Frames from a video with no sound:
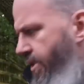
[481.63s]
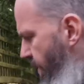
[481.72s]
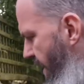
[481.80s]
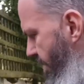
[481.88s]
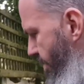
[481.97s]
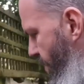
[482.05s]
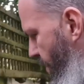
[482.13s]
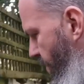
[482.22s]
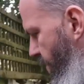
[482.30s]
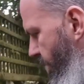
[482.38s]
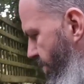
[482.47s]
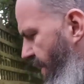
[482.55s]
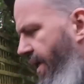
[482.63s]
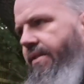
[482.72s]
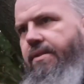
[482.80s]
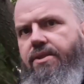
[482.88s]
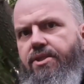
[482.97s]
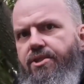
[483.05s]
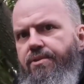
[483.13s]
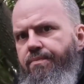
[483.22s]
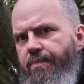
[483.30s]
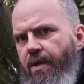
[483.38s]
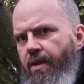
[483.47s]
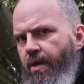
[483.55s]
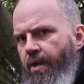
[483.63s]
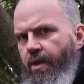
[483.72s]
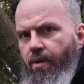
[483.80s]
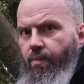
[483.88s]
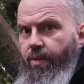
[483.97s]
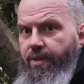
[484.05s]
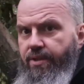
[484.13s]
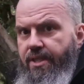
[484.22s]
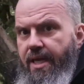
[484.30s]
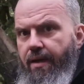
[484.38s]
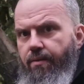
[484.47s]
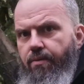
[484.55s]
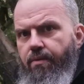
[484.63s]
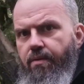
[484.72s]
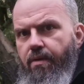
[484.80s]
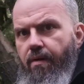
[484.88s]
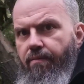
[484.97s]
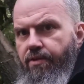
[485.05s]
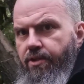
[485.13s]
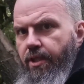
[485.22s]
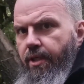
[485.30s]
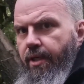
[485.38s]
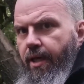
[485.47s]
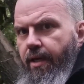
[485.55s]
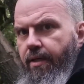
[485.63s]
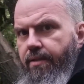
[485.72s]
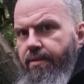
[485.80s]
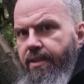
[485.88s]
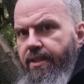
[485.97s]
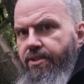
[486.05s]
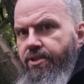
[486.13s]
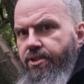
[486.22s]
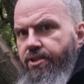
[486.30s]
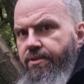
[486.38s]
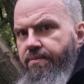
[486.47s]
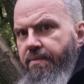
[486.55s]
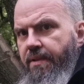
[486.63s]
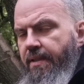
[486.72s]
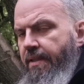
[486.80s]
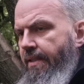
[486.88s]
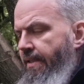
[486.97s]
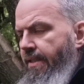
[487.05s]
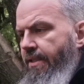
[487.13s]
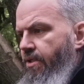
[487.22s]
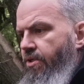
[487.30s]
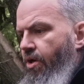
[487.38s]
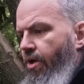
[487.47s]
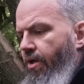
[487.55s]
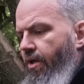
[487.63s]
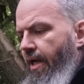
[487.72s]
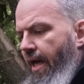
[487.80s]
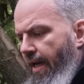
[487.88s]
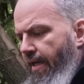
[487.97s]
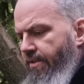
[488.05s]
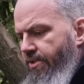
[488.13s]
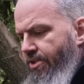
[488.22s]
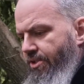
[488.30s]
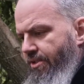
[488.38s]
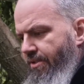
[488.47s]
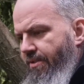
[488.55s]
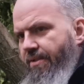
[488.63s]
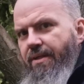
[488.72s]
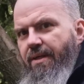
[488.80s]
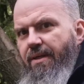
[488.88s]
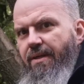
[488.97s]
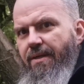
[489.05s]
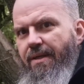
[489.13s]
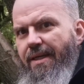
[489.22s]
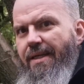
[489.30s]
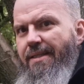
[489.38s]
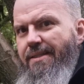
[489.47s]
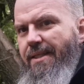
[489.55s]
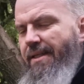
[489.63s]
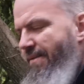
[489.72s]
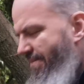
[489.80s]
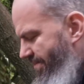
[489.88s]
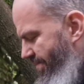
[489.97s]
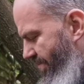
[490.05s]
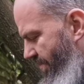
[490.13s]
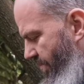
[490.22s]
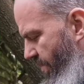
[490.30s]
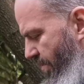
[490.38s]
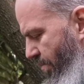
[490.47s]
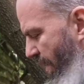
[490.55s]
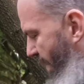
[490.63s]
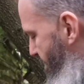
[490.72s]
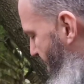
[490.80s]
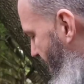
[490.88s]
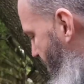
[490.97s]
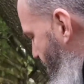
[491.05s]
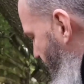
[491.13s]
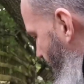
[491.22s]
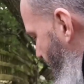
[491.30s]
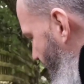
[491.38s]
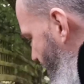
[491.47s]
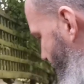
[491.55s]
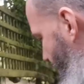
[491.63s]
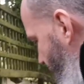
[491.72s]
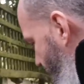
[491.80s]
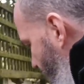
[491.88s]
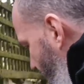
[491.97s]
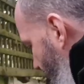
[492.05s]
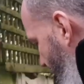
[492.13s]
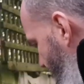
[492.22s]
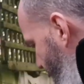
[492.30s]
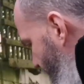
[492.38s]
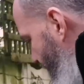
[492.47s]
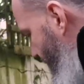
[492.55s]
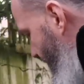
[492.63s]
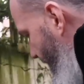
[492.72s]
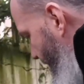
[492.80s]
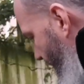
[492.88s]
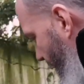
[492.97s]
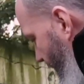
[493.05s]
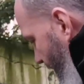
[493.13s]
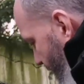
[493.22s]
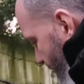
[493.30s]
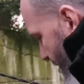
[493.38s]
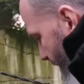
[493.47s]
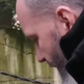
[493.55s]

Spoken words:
to import plants, whereas now, obviously, it's not as easy with plant passports and all of that sort of stuff going on.